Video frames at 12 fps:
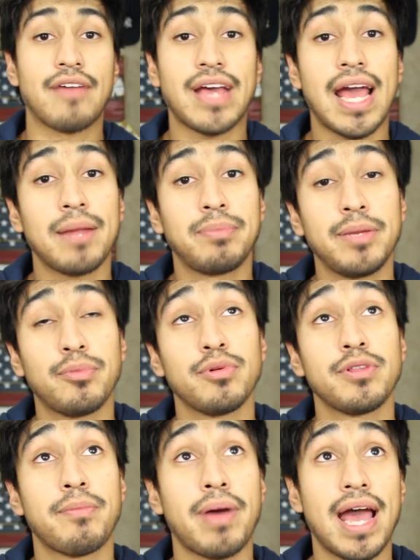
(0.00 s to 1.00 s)
I've had
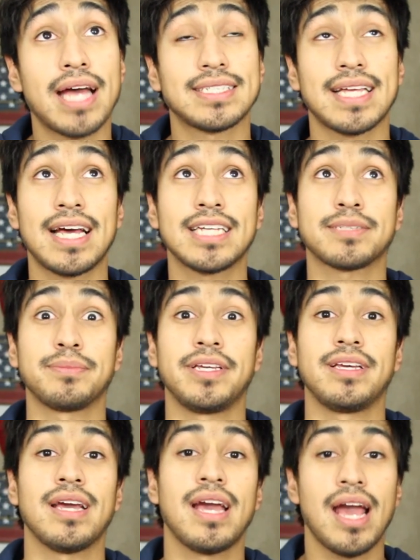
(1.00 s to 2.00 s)
people in the past ask
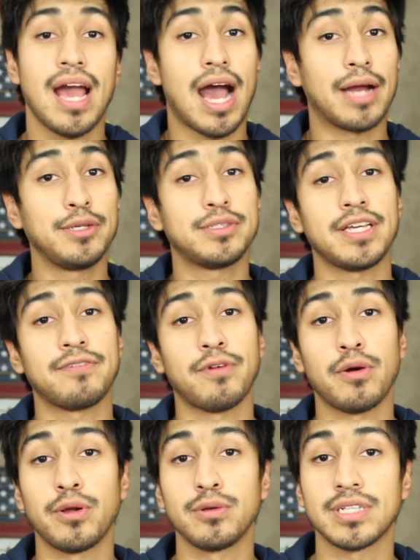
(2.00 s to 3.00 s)
me, how do you take
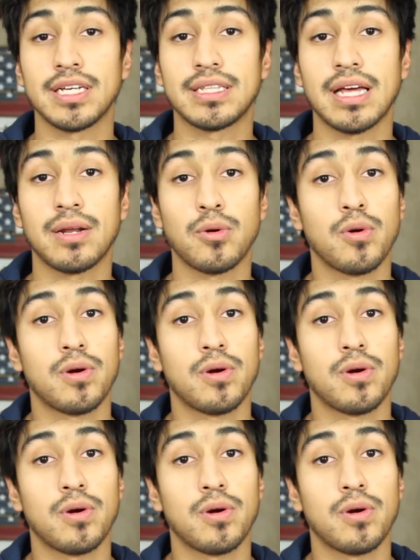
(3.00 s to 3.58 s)
photos like that?